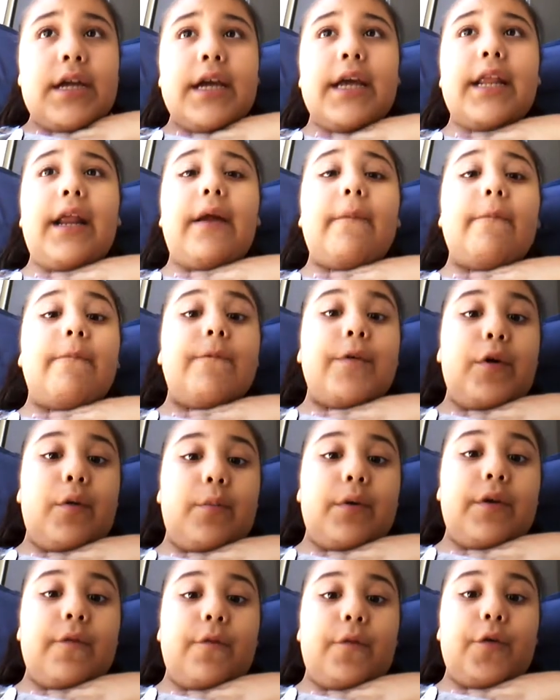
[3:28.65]
and I'm
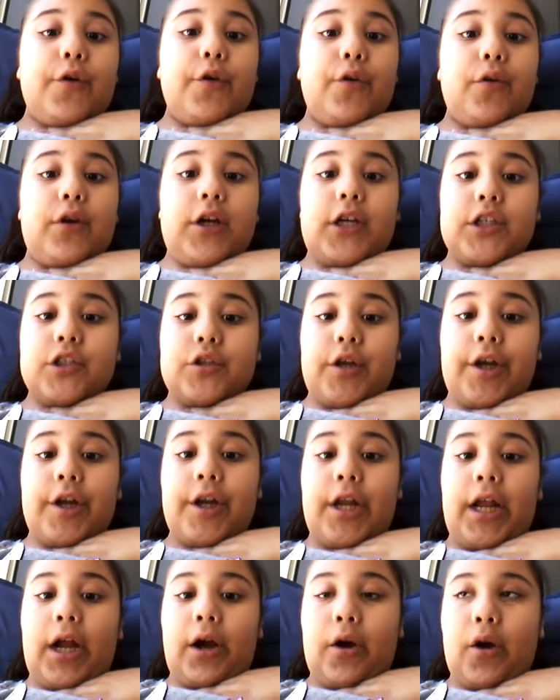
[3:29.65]
filming for you guys right
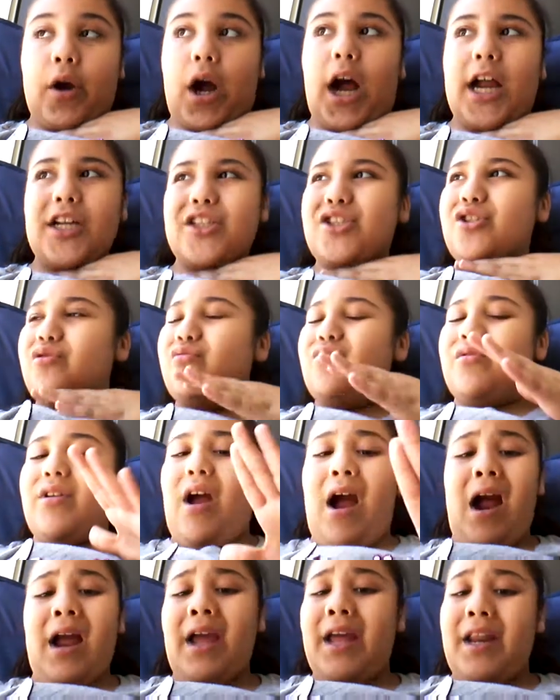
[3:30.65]
now. I do
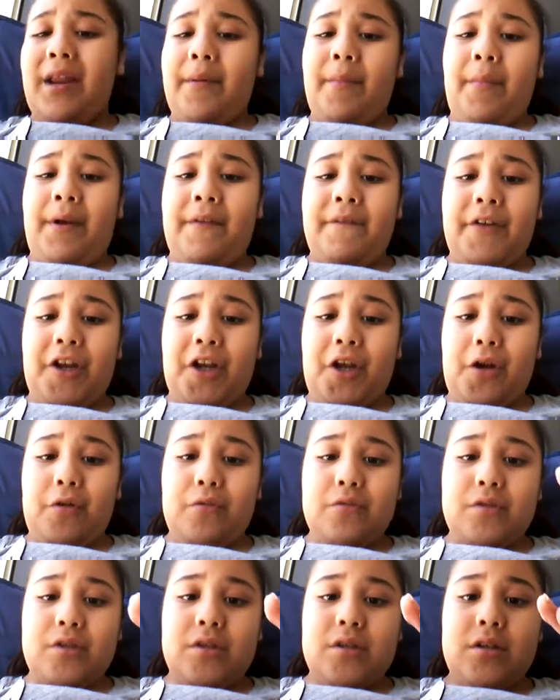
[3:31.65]
not edit my
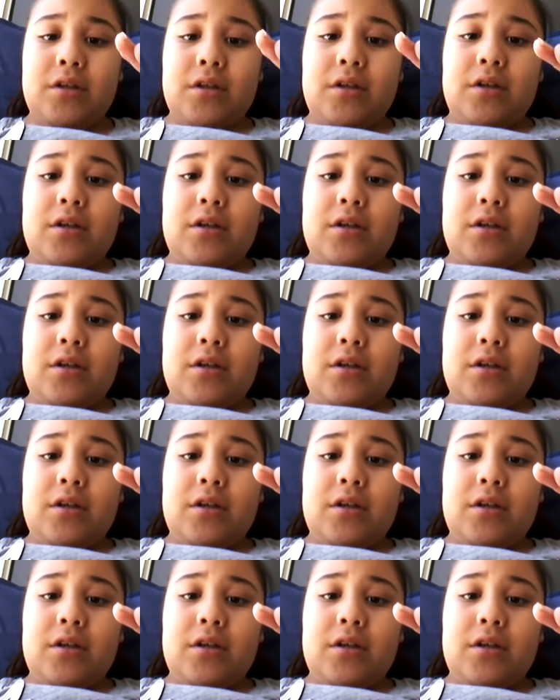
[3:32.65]
videos.